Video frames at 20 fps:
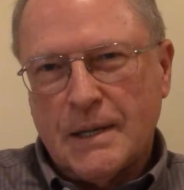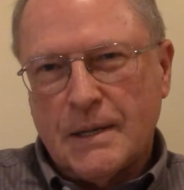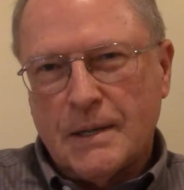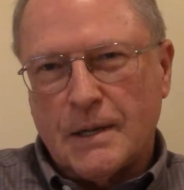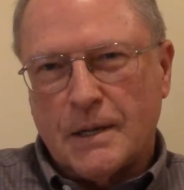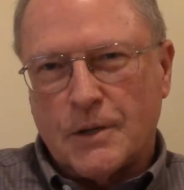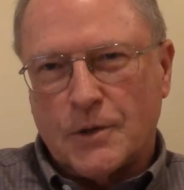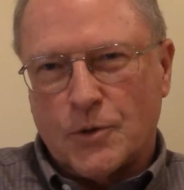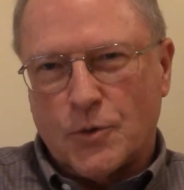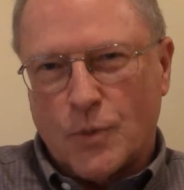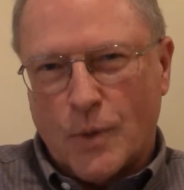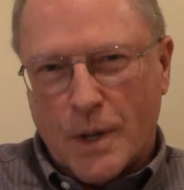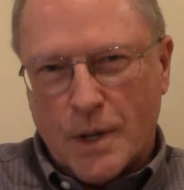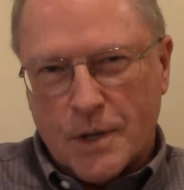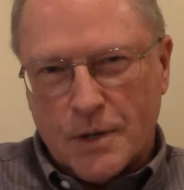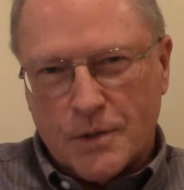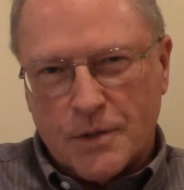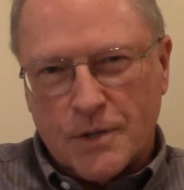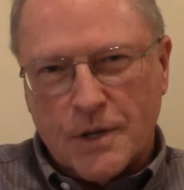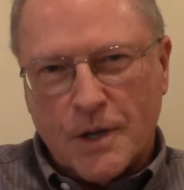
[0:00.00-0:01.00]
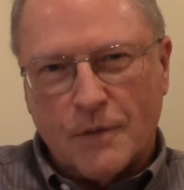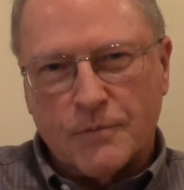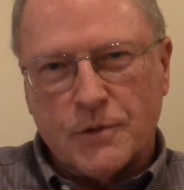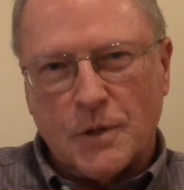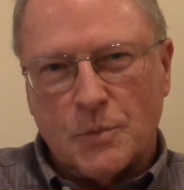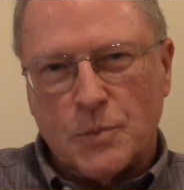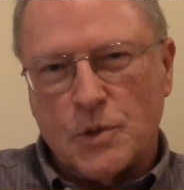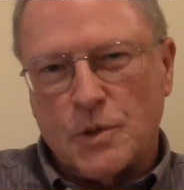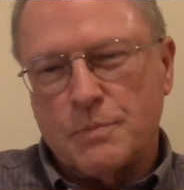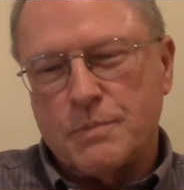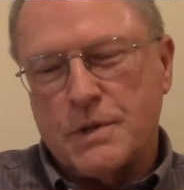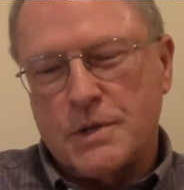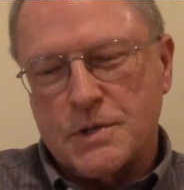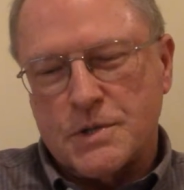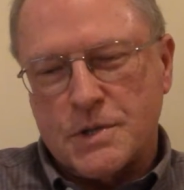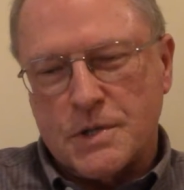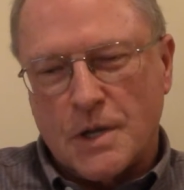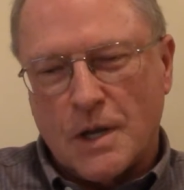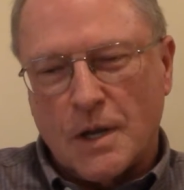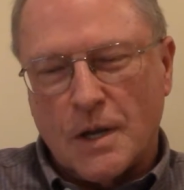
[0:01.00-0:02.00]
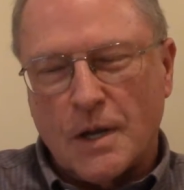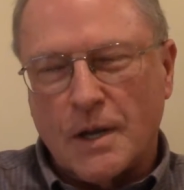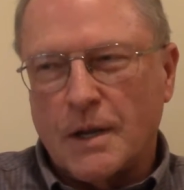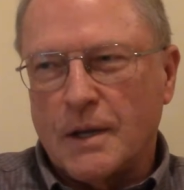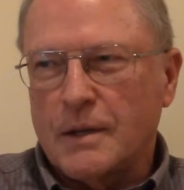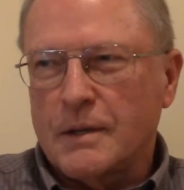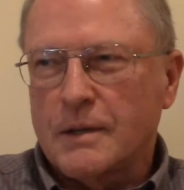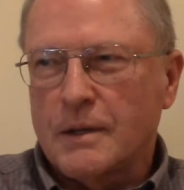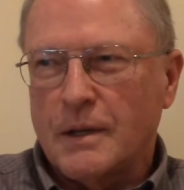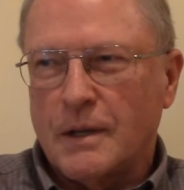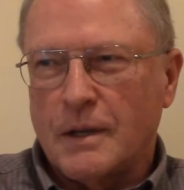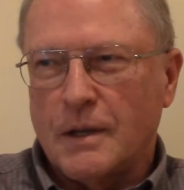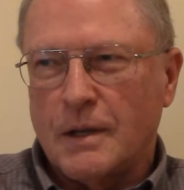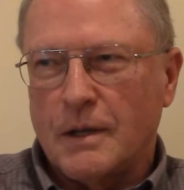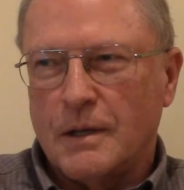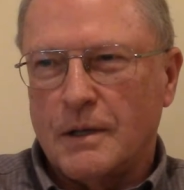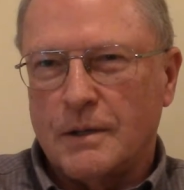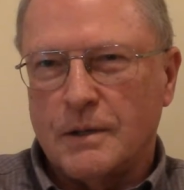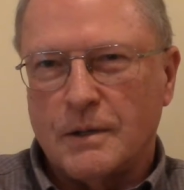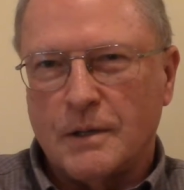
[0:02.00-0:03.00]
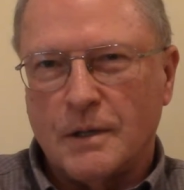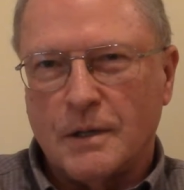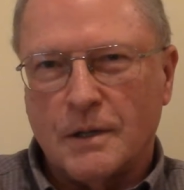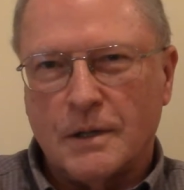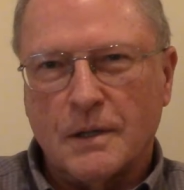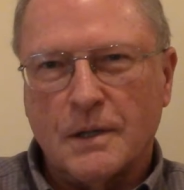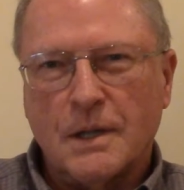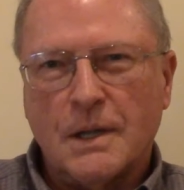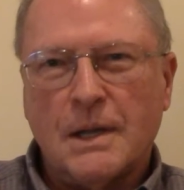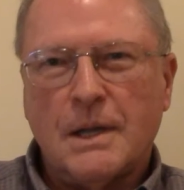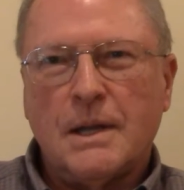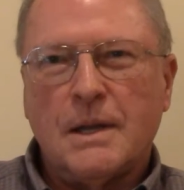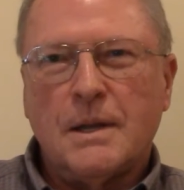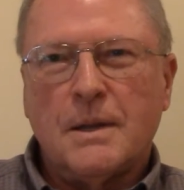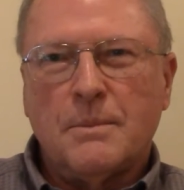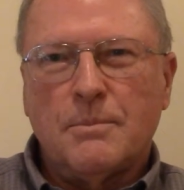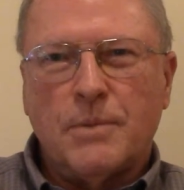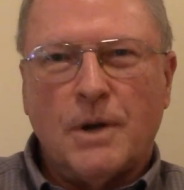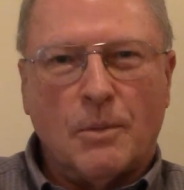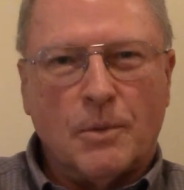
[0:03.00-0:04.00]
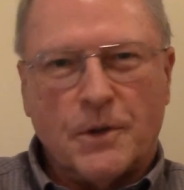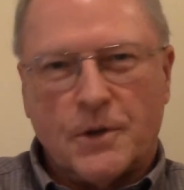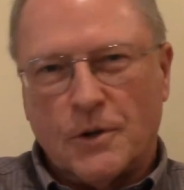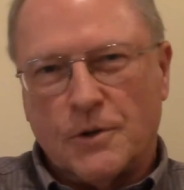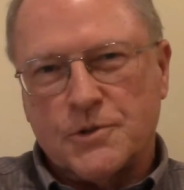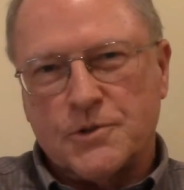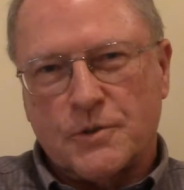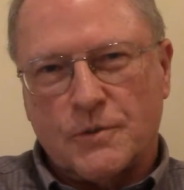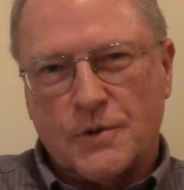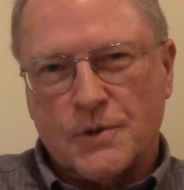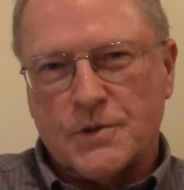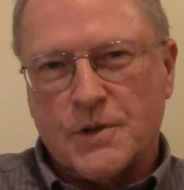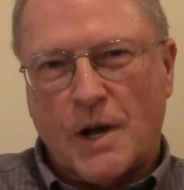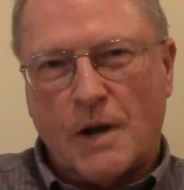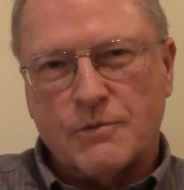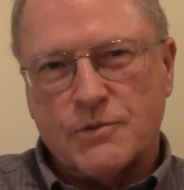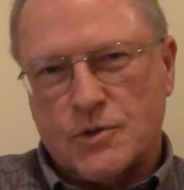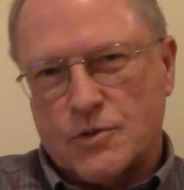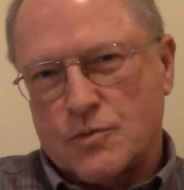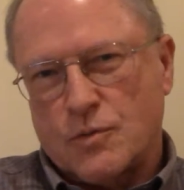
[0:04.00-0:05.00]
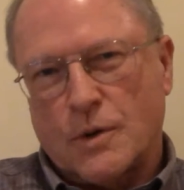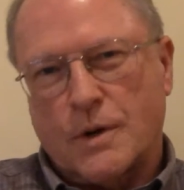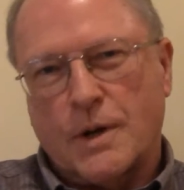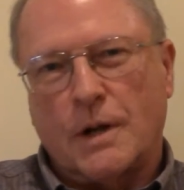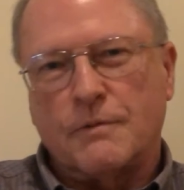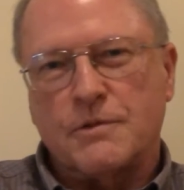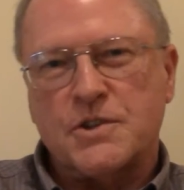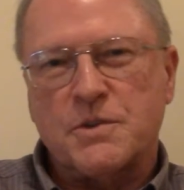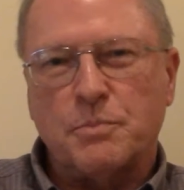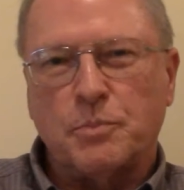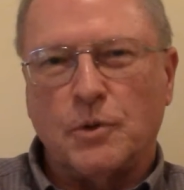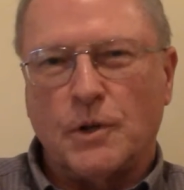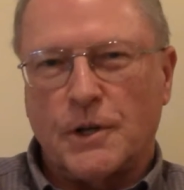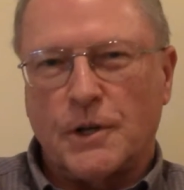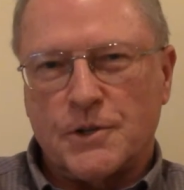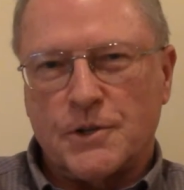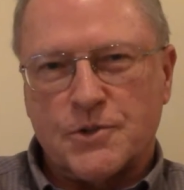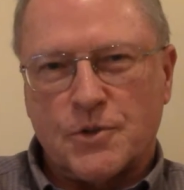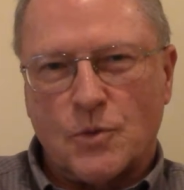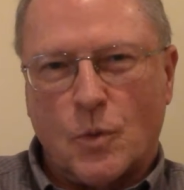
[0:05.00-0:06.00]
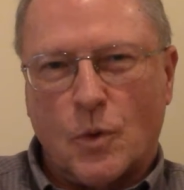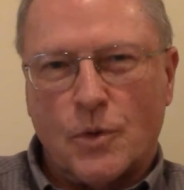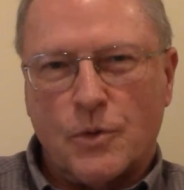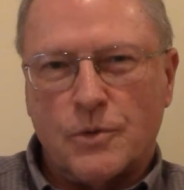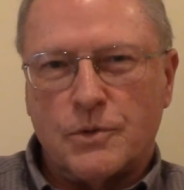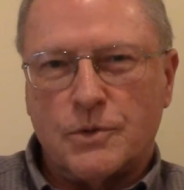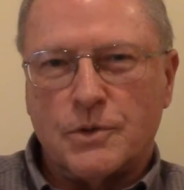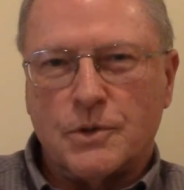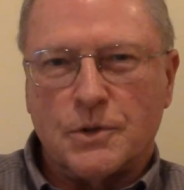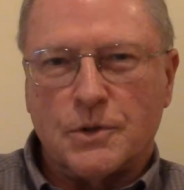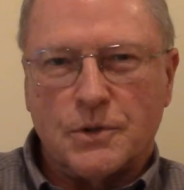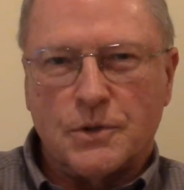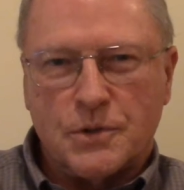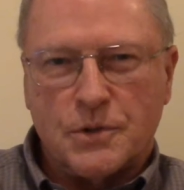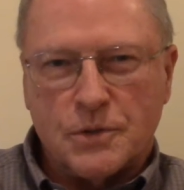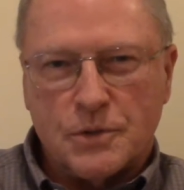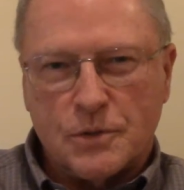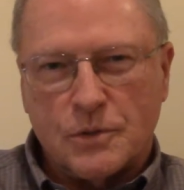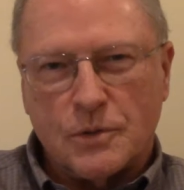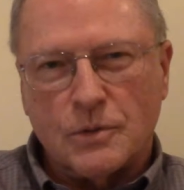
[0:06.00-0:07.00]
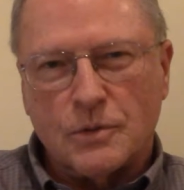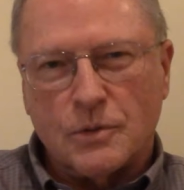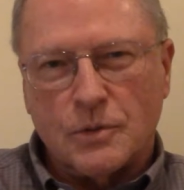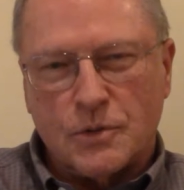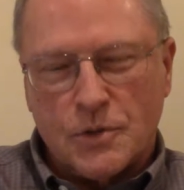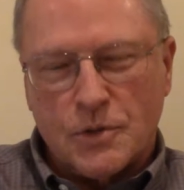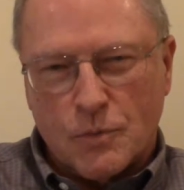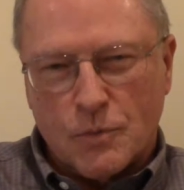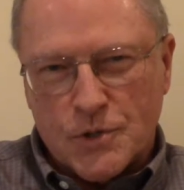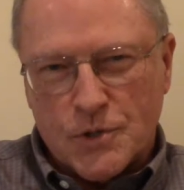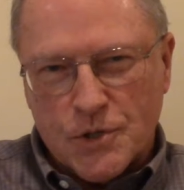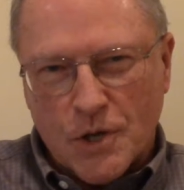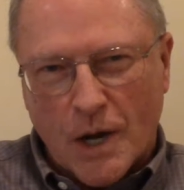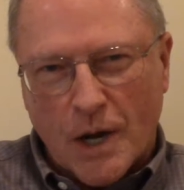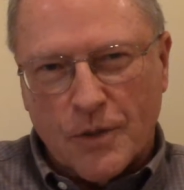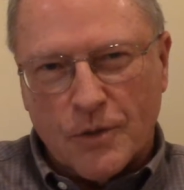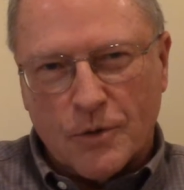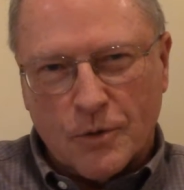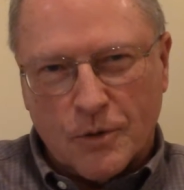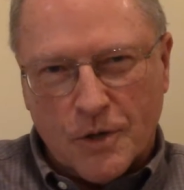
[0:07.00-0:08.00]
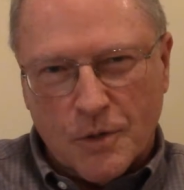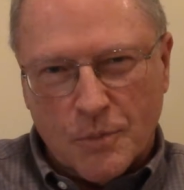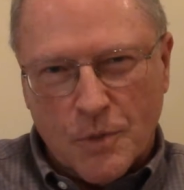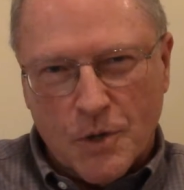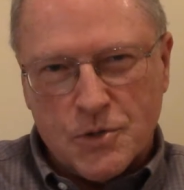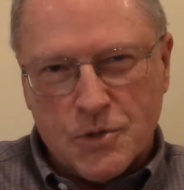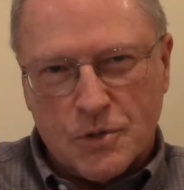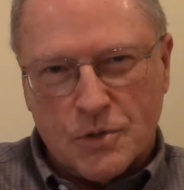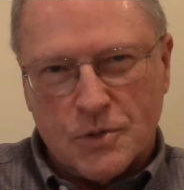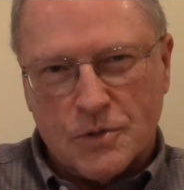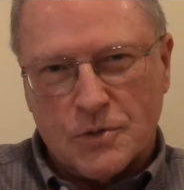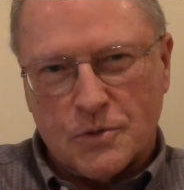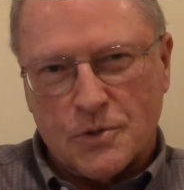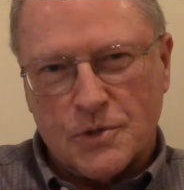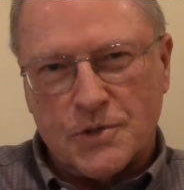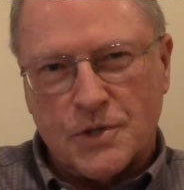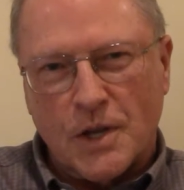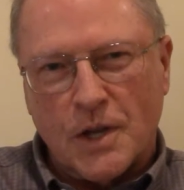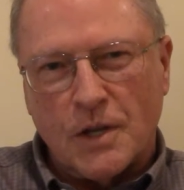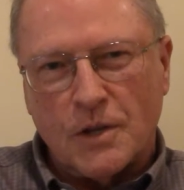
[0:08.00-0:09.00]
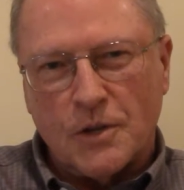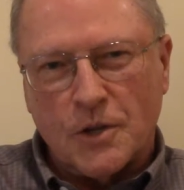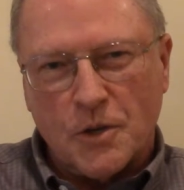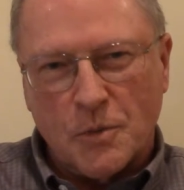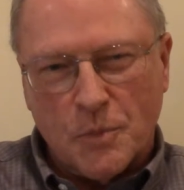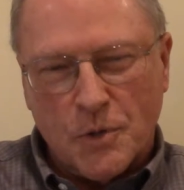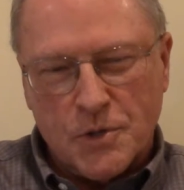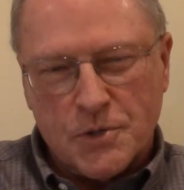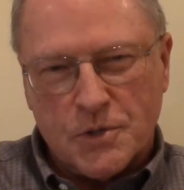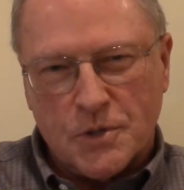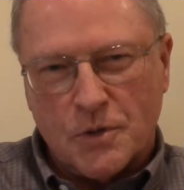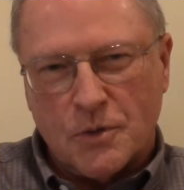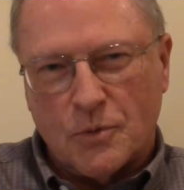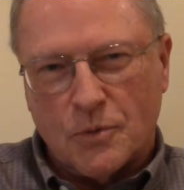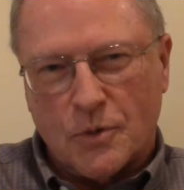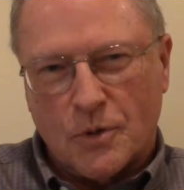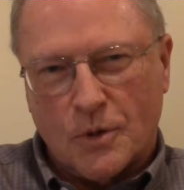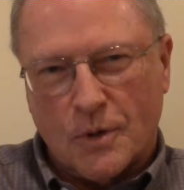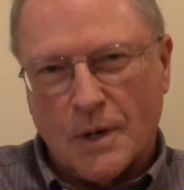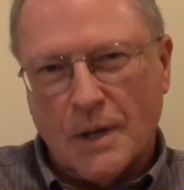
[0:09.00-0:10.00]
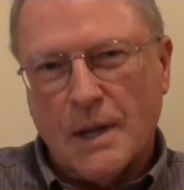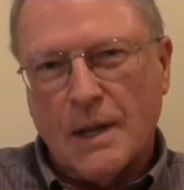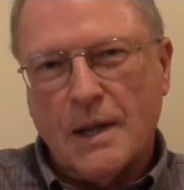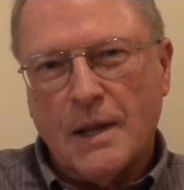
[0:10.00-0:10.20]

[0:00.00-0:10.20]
and created the FWPCA, and Public Health Service officers were kind of split as to whether to resign their commissions or stay in the Commission Corps.